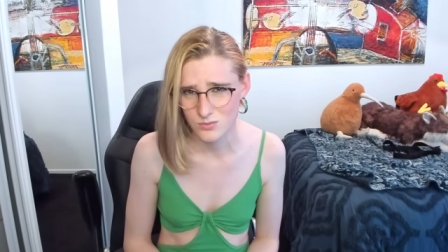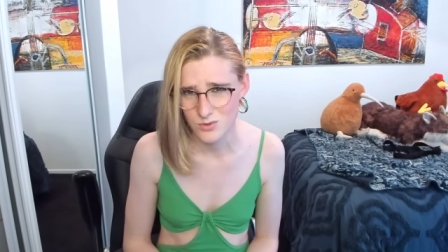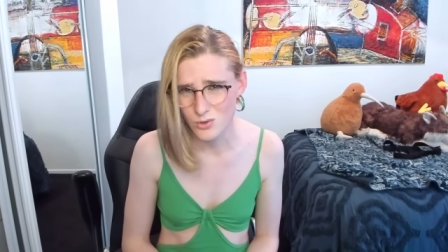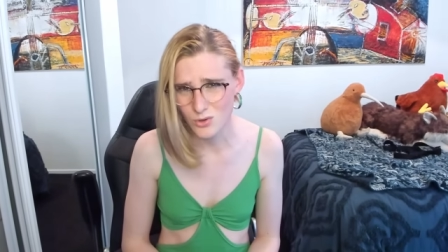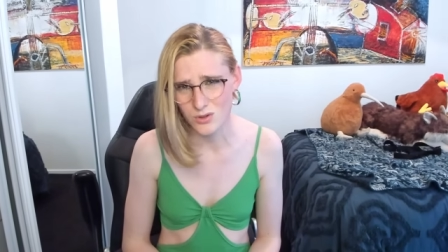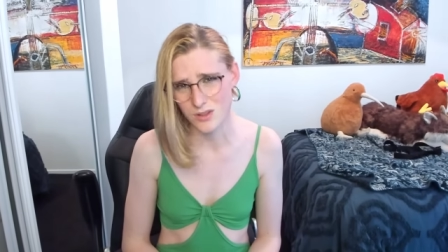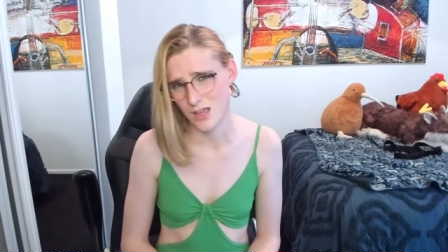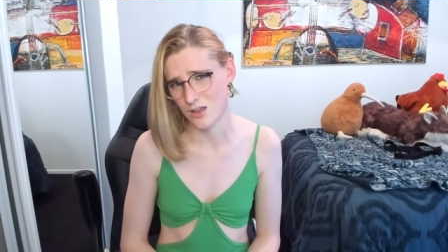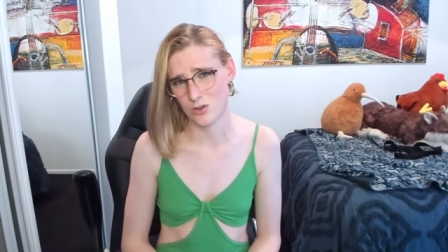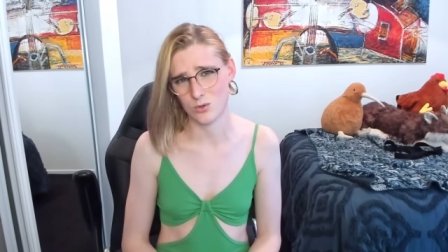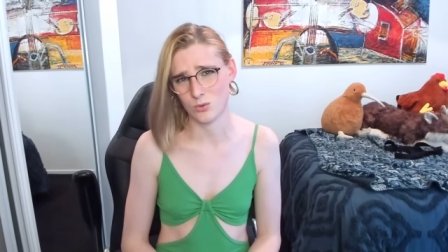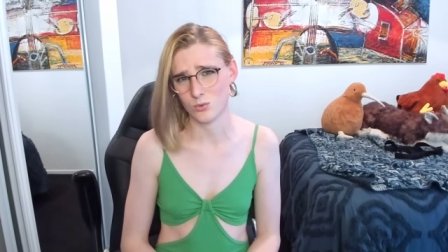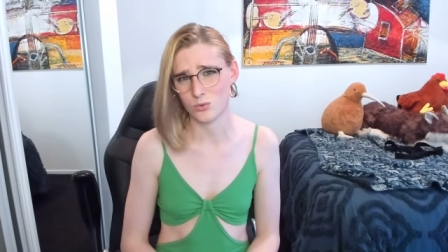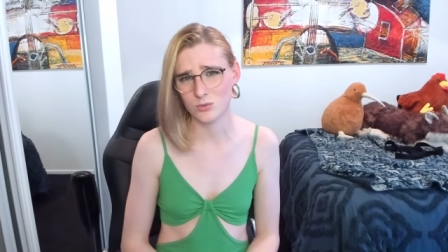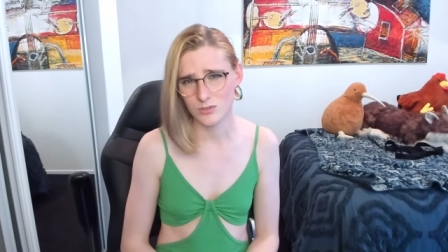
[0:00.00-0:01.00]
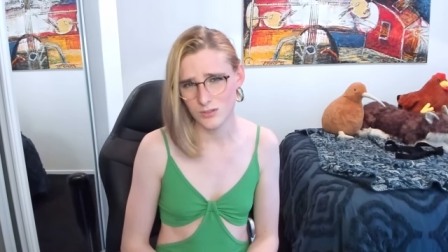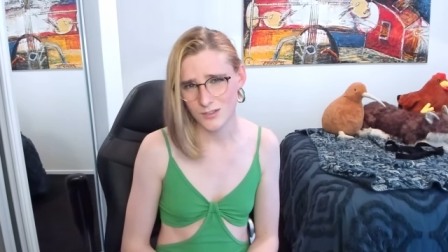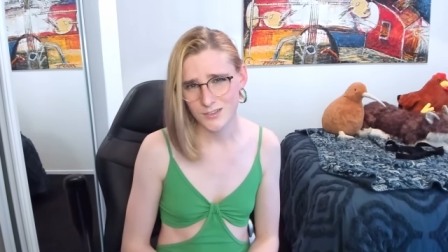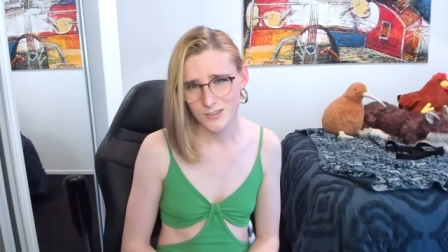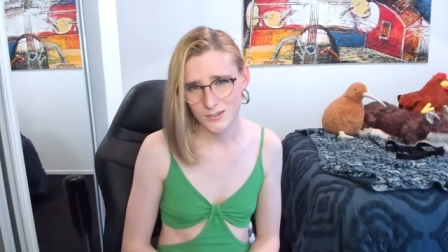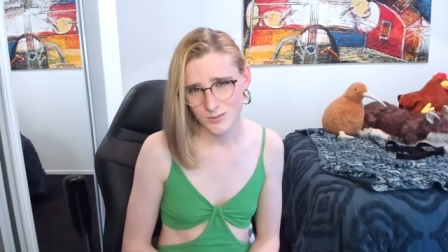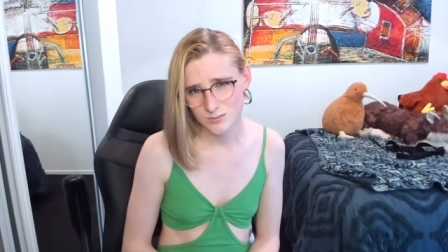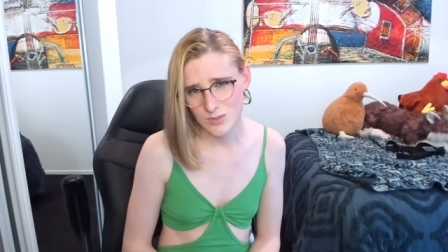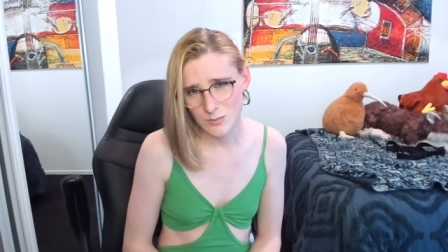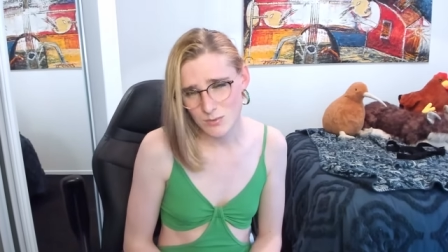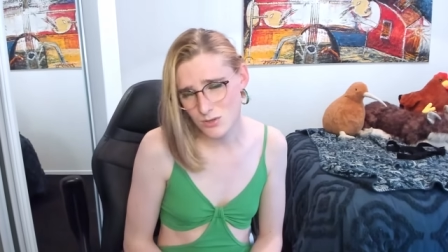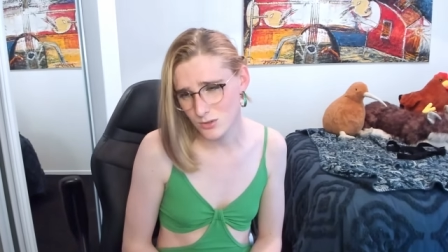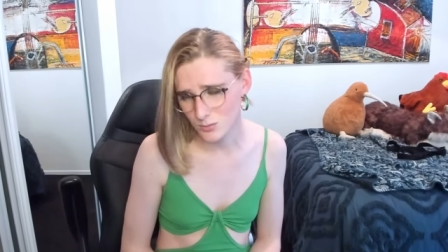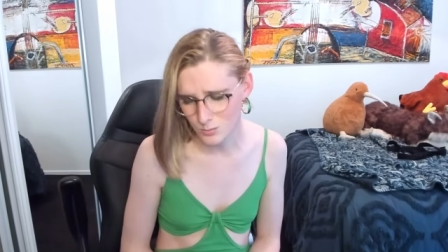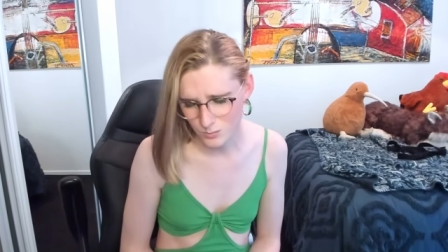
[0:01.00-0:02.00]
You're not that cool. Maybe
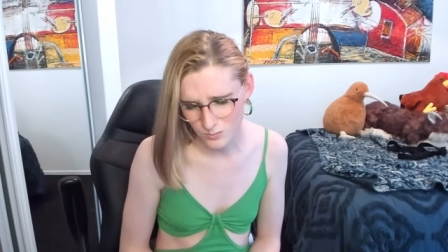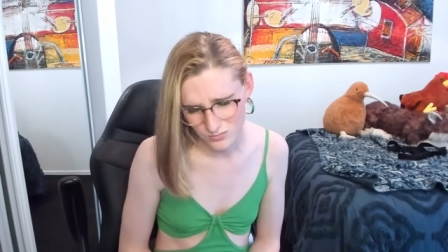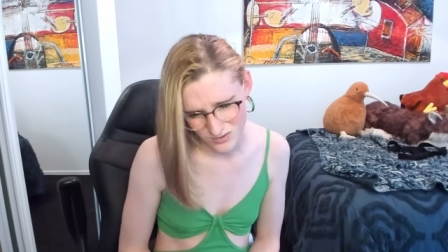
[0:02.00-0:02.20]
you could...